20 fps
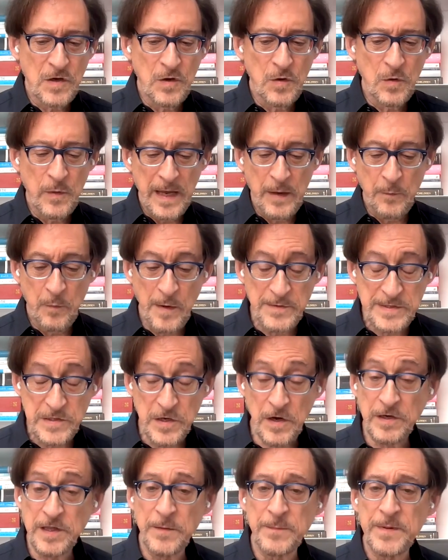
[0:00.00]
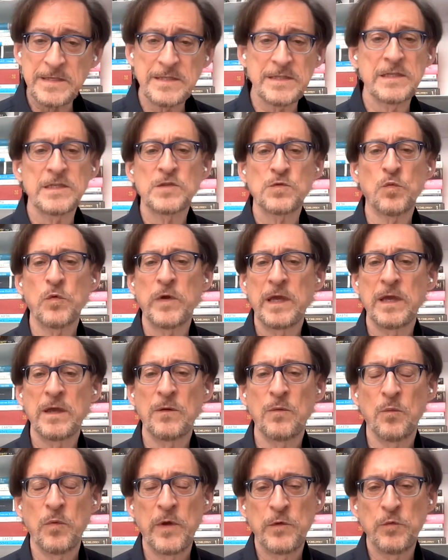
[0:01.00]
so when we start the business,
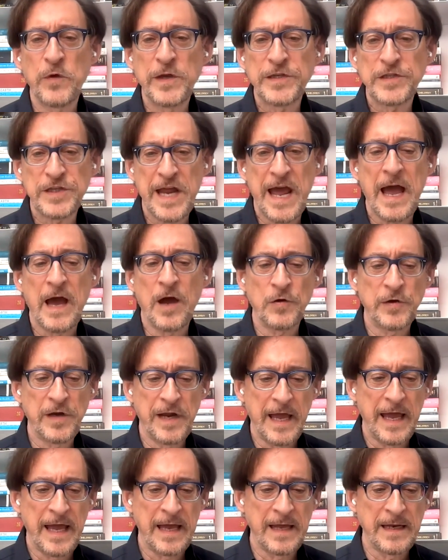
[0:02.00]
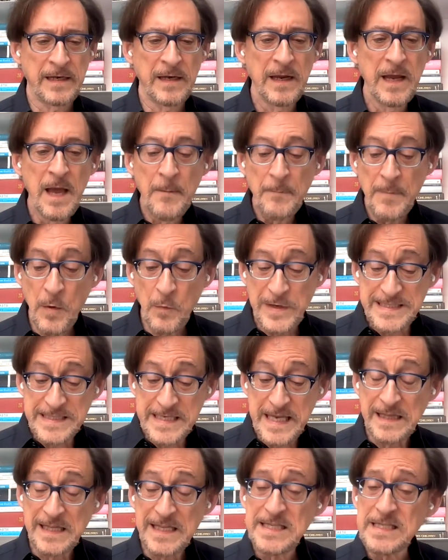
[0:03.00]
we we reached out and but we
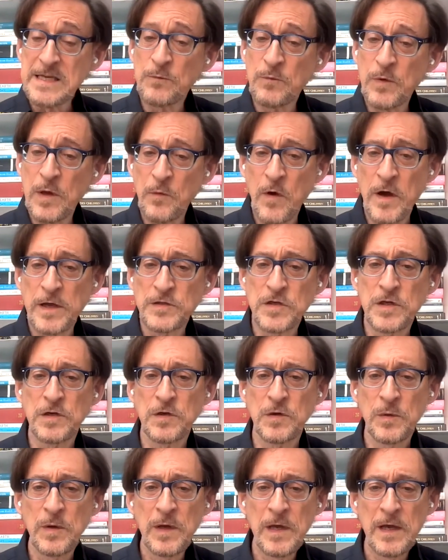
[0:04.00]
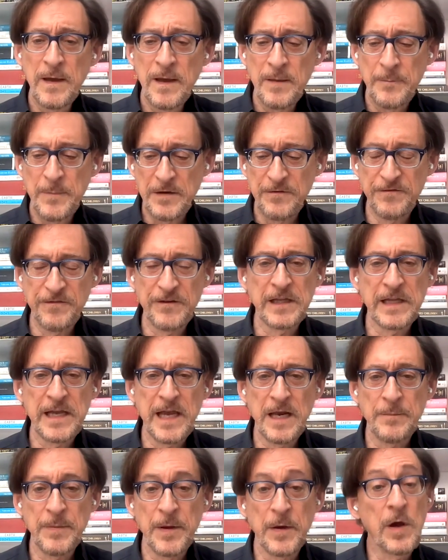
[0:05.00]
said, listen, we want you to be
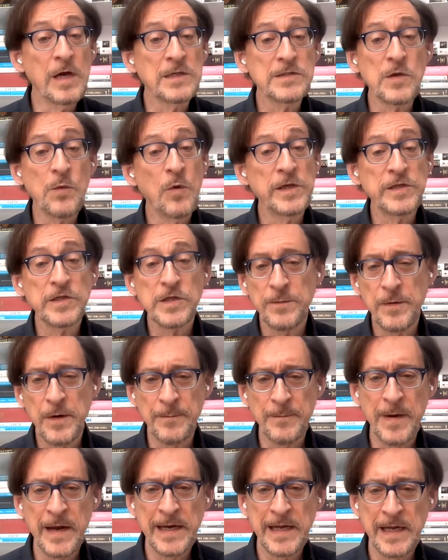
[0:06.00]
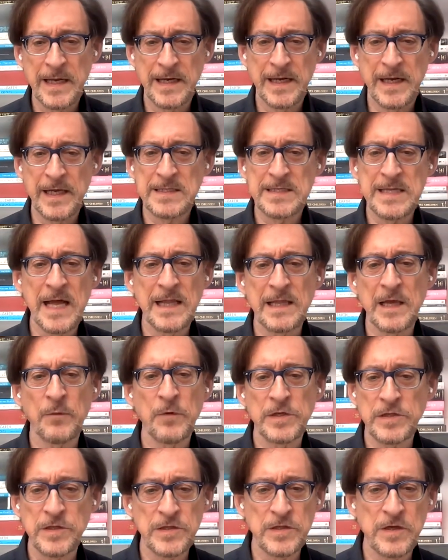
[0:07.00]
affiliated, but we also want you to put money in. It's not
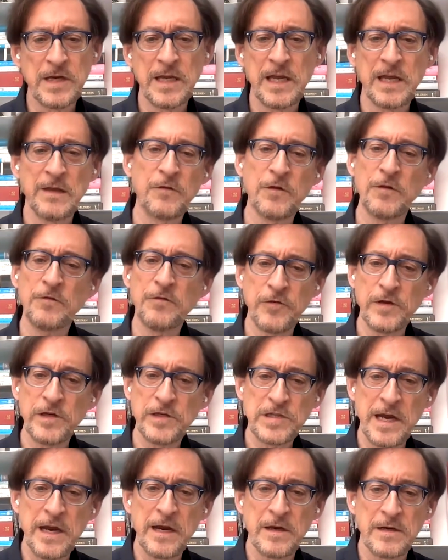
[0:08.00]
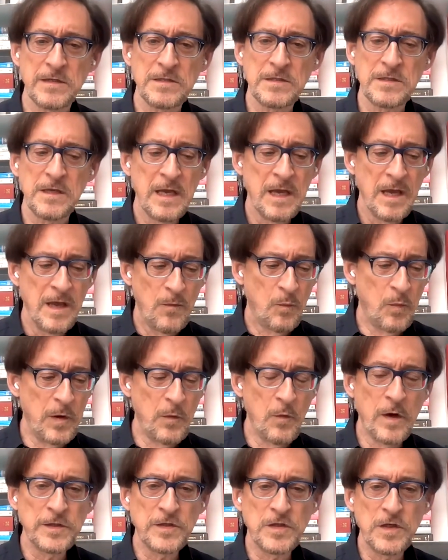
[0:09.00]
like we're just going to give you free shares.
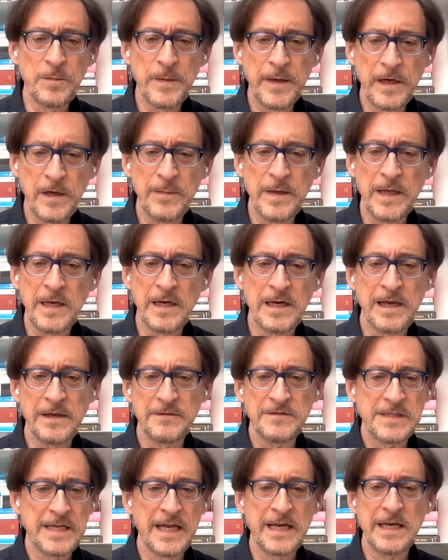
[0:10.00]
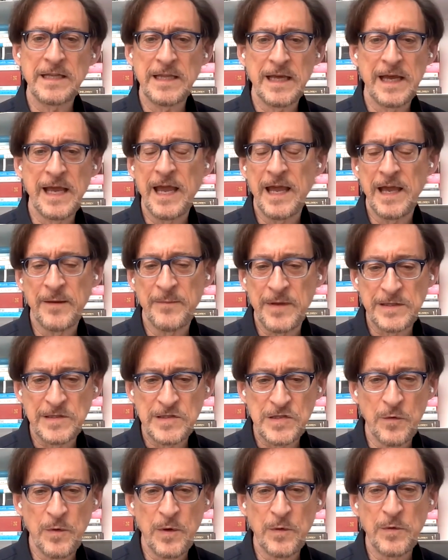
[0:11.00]
We want you to be committed and have skin in the game.
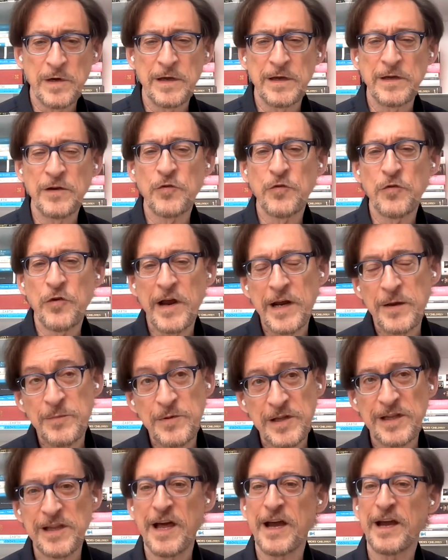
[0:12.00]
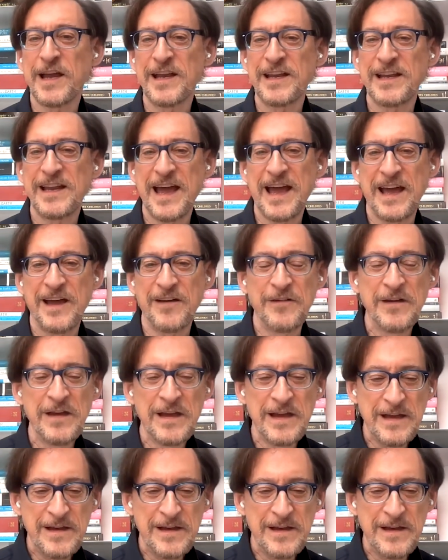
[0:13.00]
And so we were incredibly lucky to have